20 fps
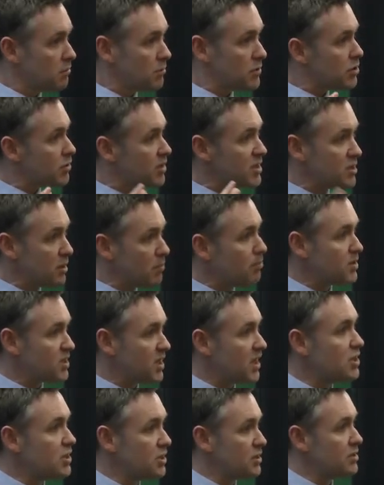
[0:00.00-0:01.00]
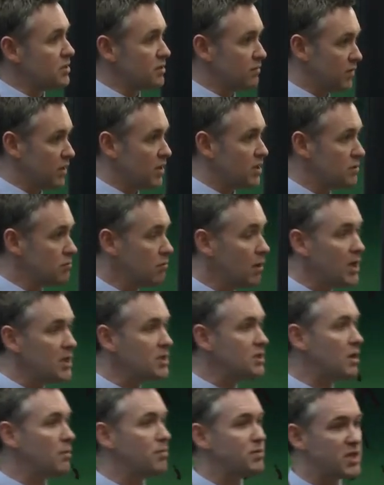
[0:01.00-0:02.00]
two interpretations of this.
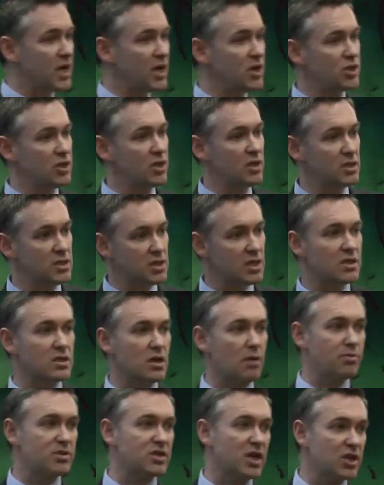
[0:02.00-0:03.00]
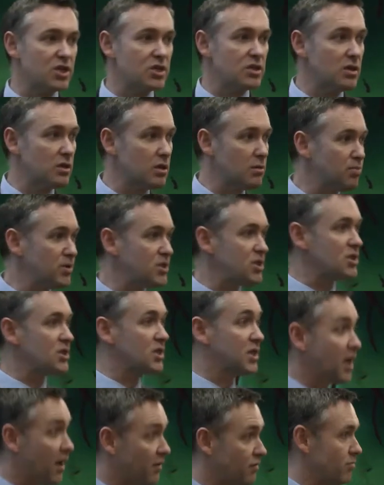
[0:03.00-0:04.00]
One interpretation is the interpretation that the
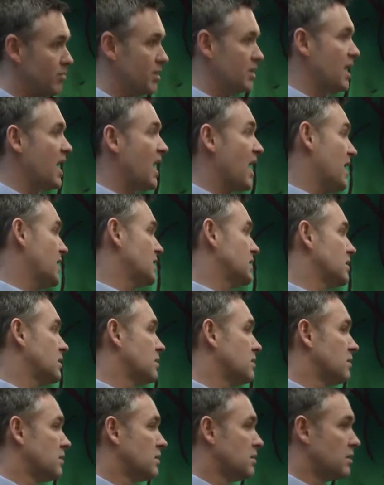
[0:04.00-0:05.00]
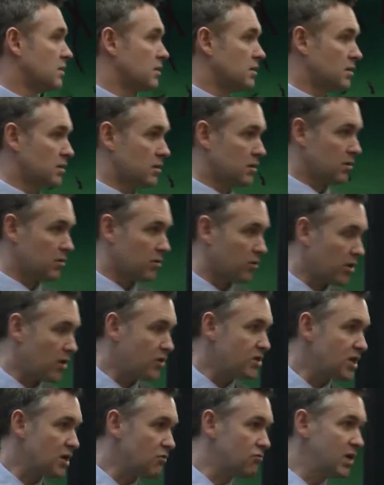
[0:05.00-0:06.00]
British government had, although
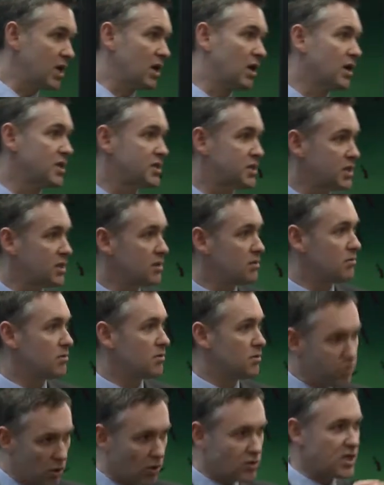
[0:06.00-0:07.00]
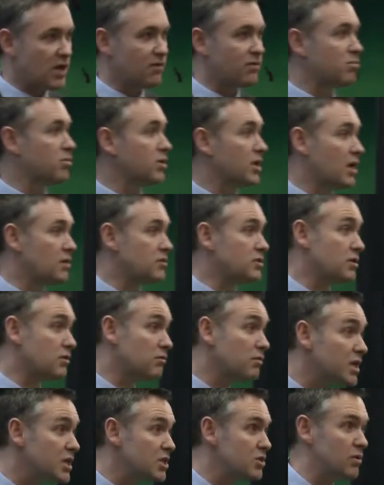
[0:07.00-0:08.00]
it's now realising not everybody else
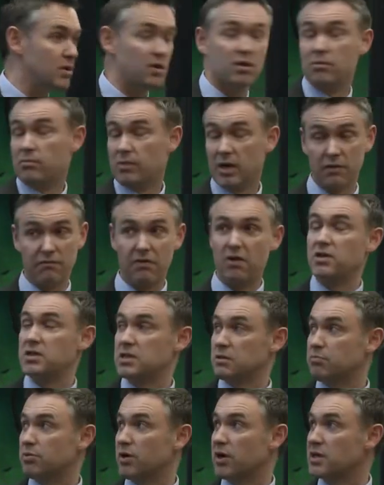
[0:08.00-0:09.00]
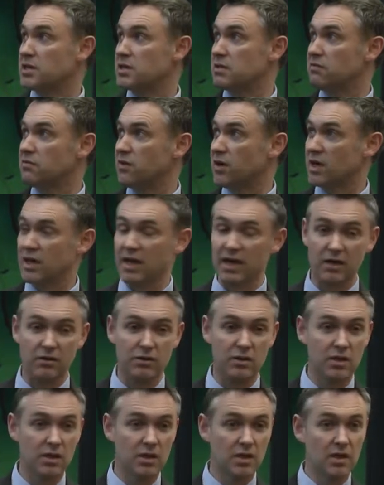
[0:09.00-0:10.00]
agrees with them, they're very surprised to find out.
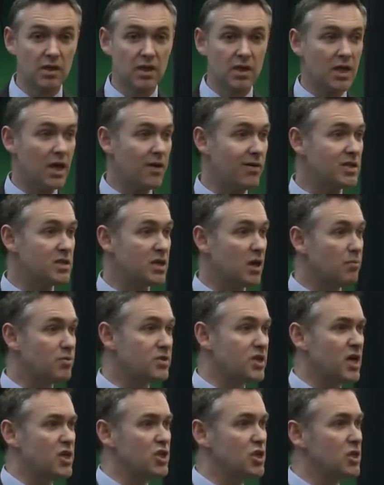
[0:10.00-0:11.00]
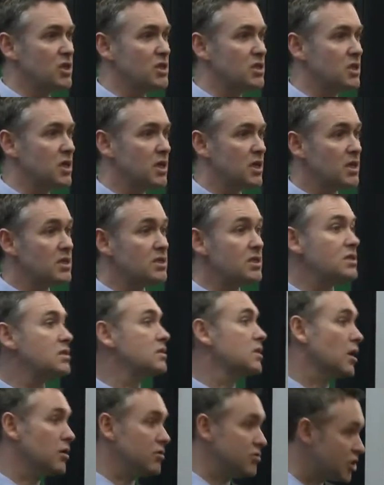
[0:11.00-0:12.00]
Their interpretation is, this
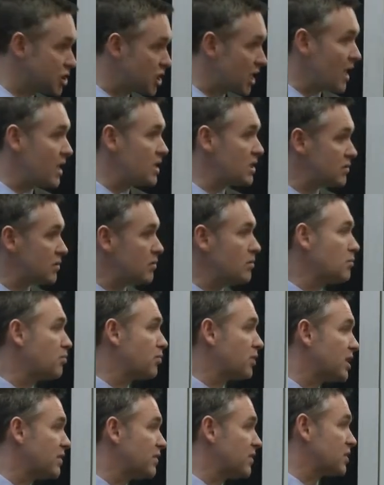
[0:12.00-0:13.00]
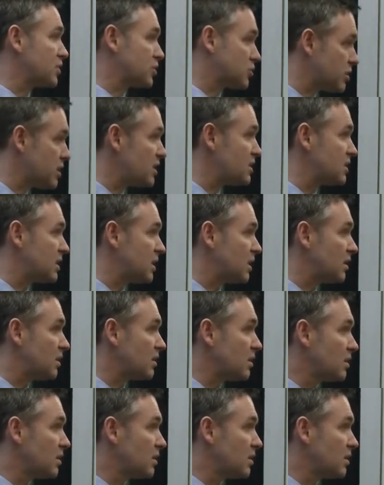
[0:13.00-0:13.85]
is no change from the previous treaty.